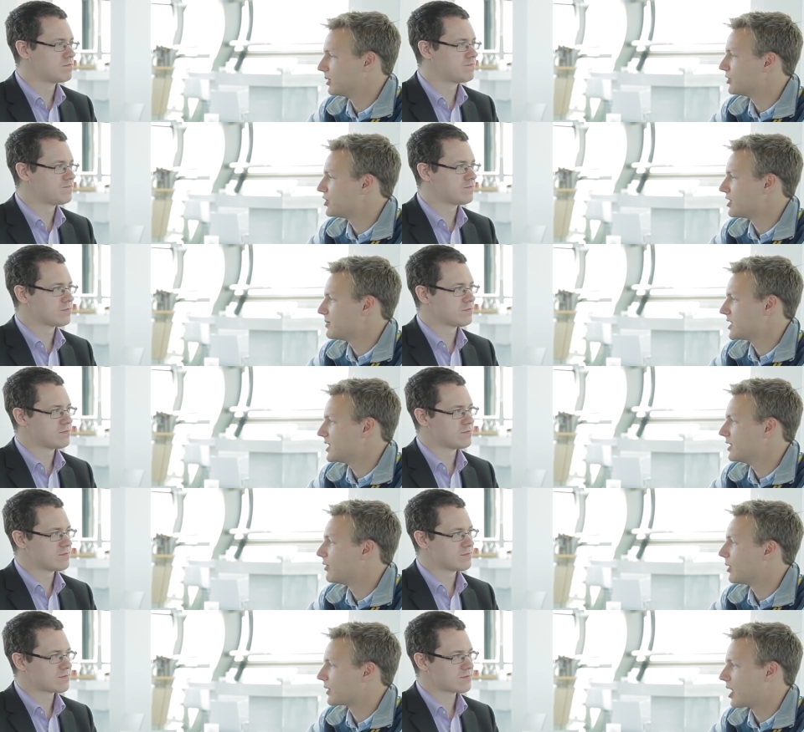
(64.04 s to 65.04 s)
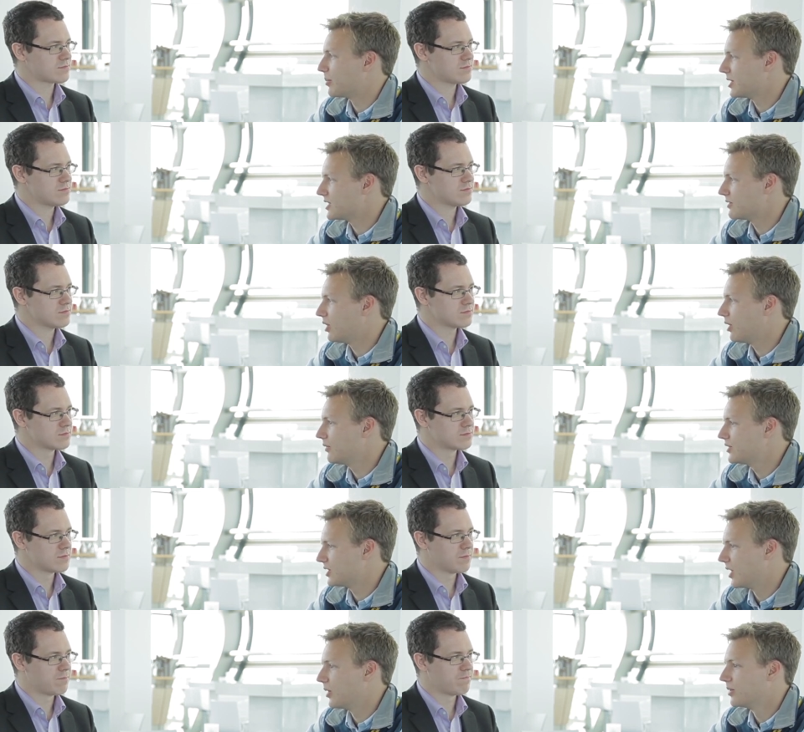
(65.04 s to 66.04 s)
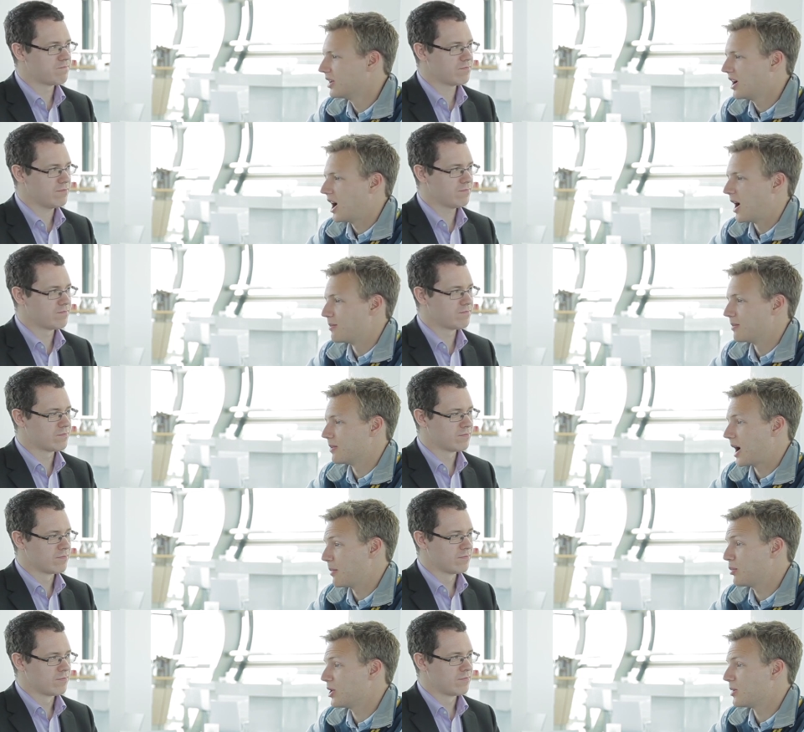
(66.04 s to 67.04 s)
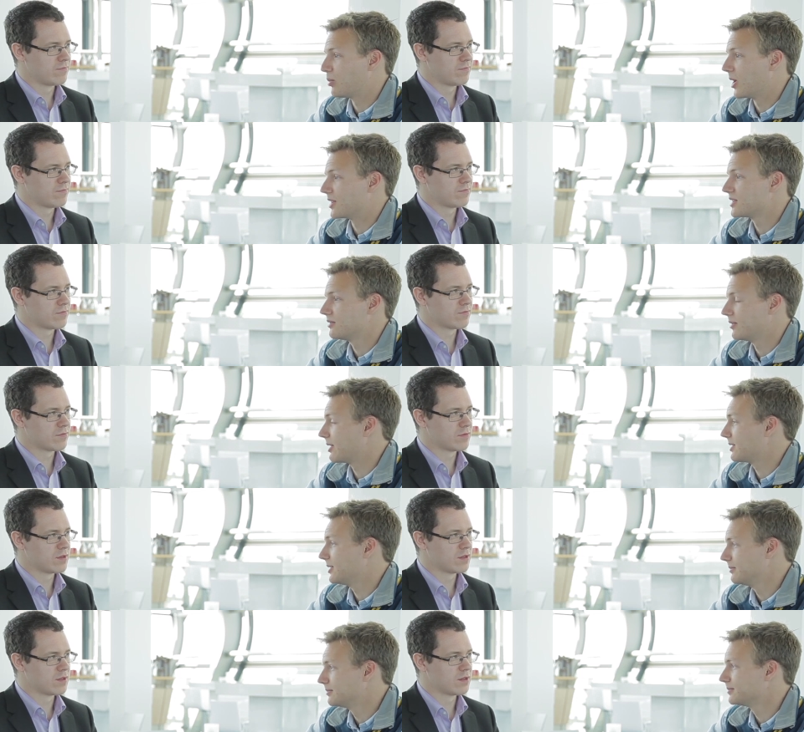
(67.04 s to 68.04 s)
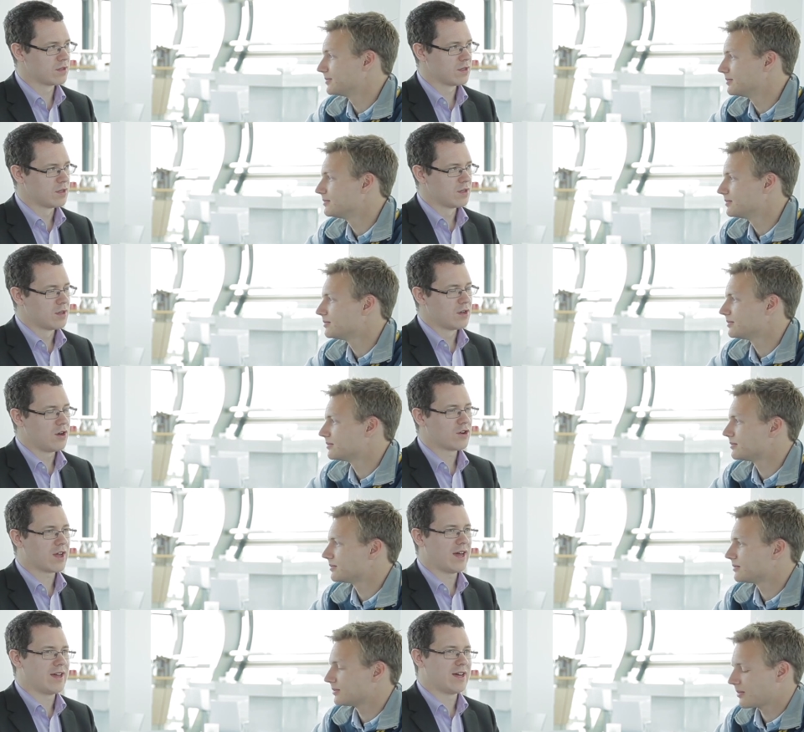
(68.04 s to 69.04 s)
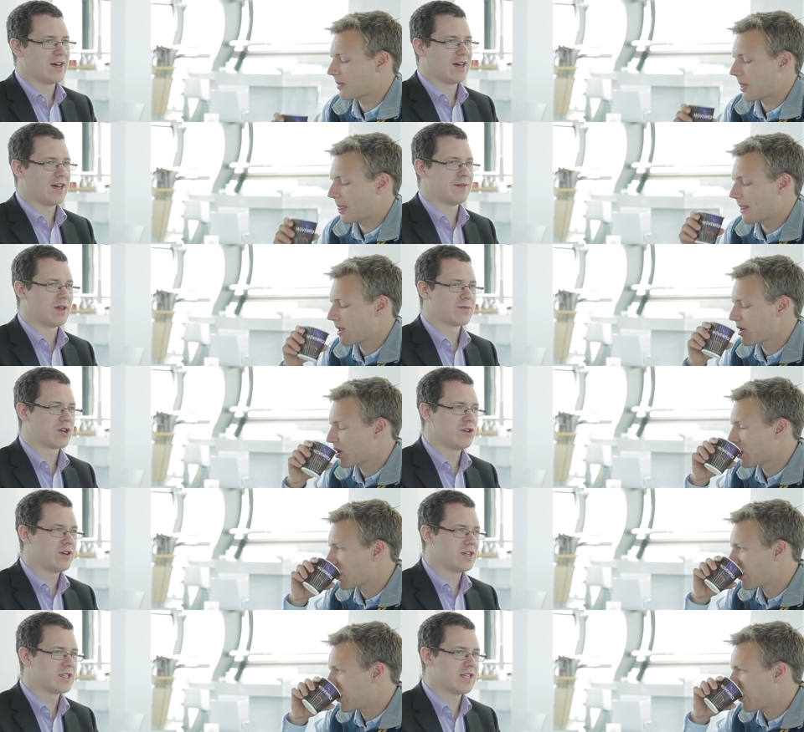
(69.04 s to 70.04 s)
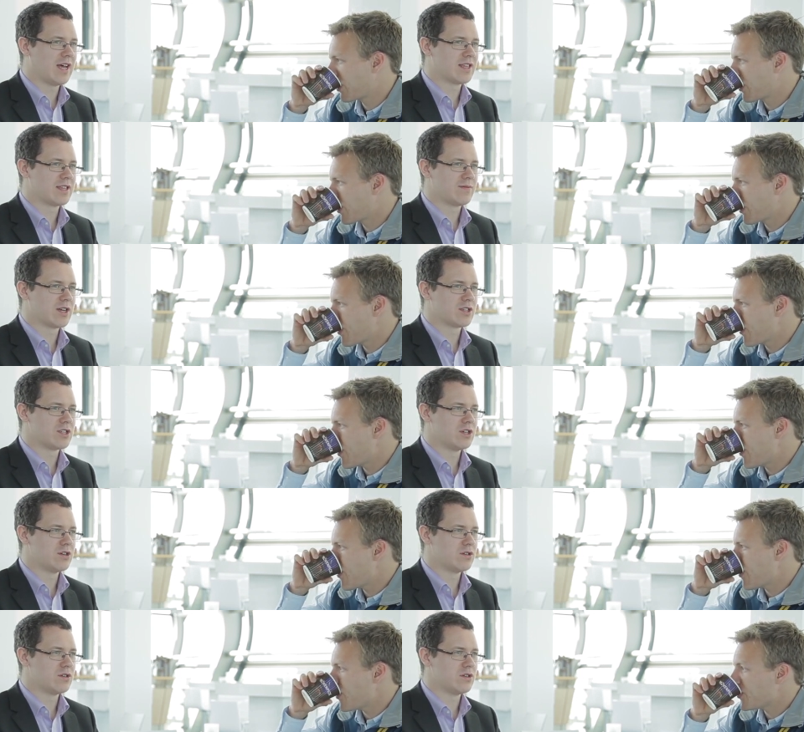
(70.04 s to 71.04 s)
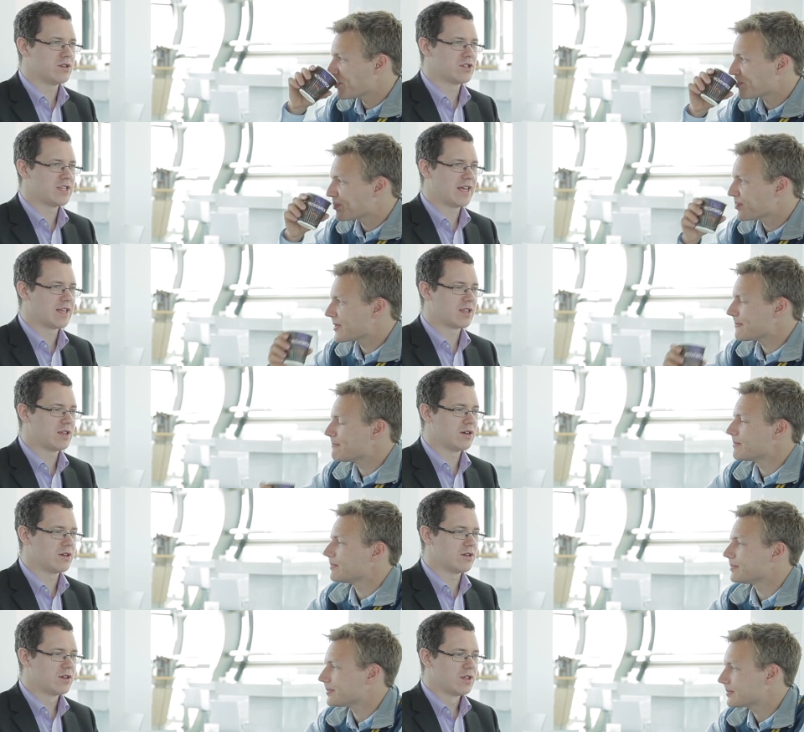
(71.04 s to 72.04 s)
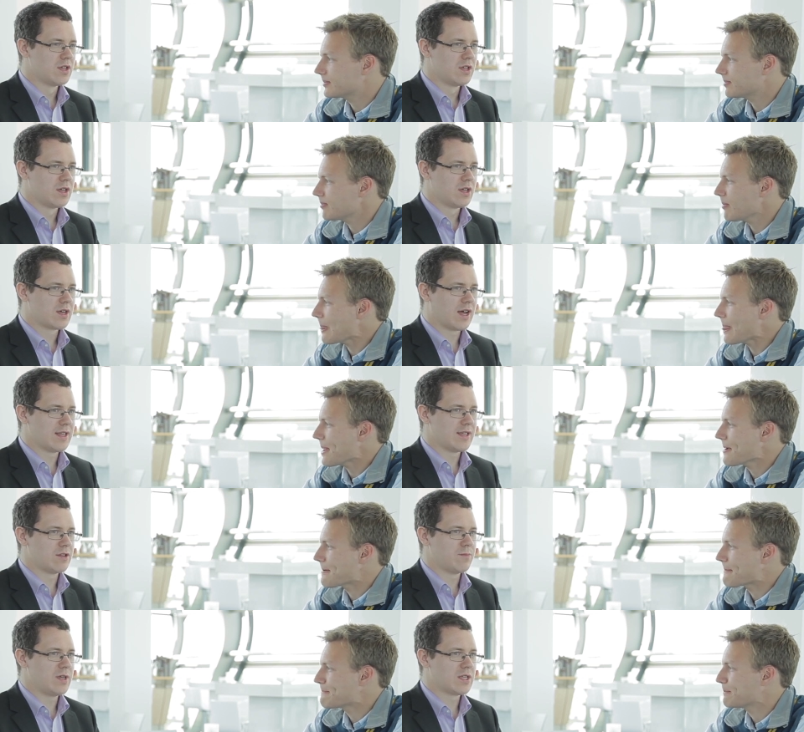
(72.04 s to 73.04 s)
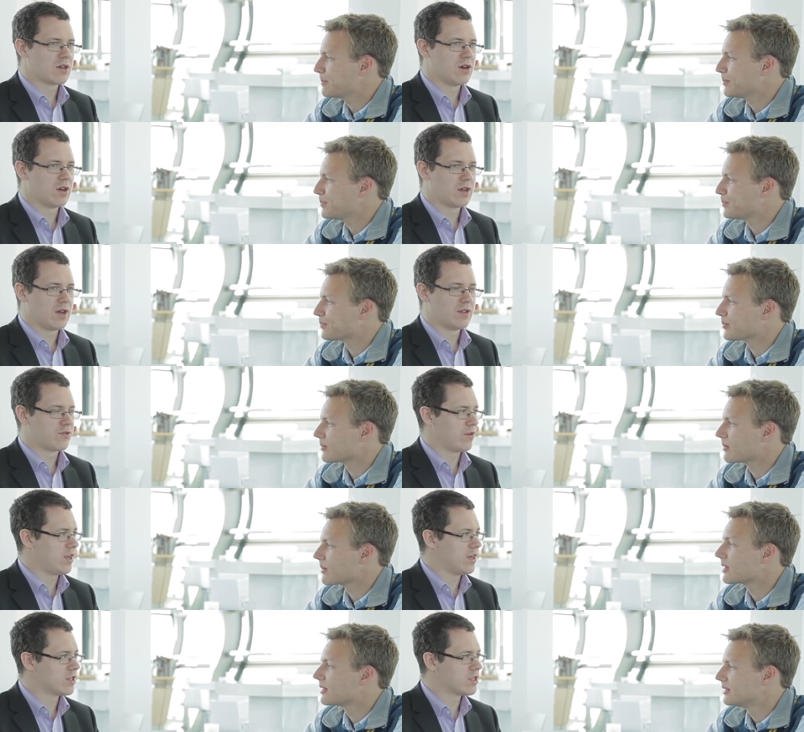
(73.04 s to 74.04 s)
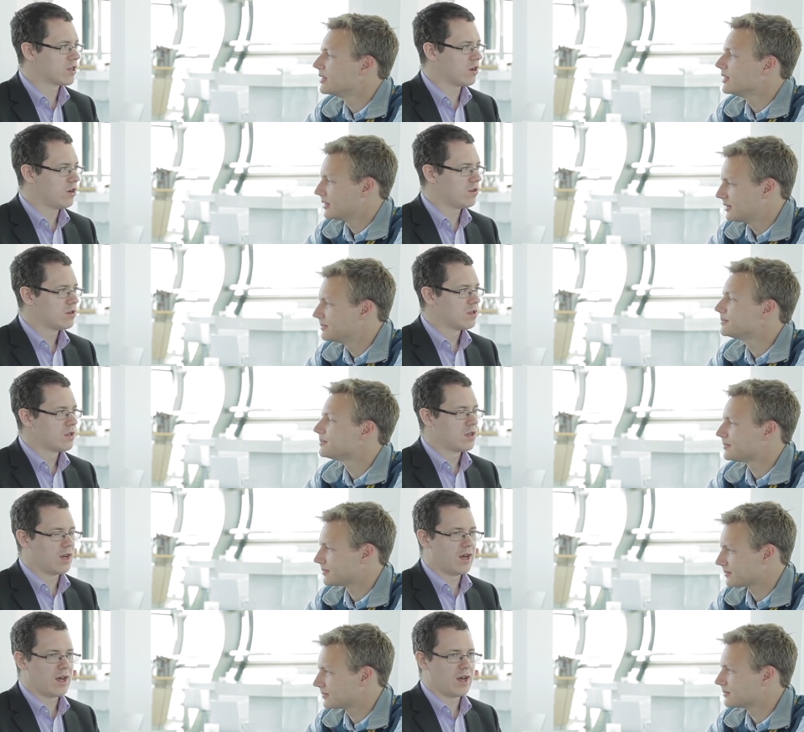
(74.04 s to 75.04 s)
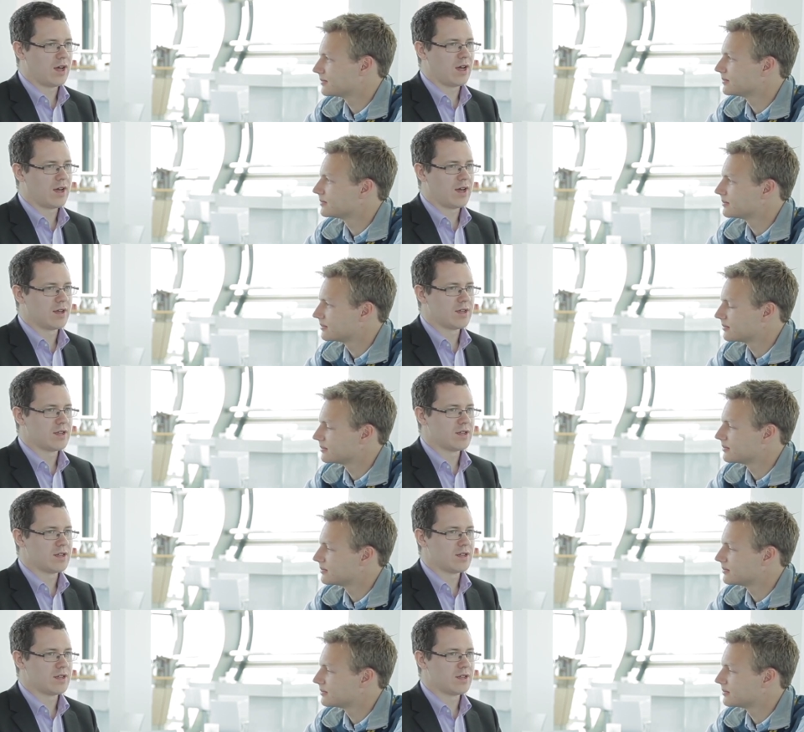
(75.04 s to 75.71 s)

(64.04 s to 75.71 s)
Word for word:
Speaker 1: legitimacy of all the companies involved. So I'm, I'm pretty impressed, frankly. Okay, um, I'm curious
Speaker 2: that because you, you said that you got into Bitcoin uh, three years ago, uh,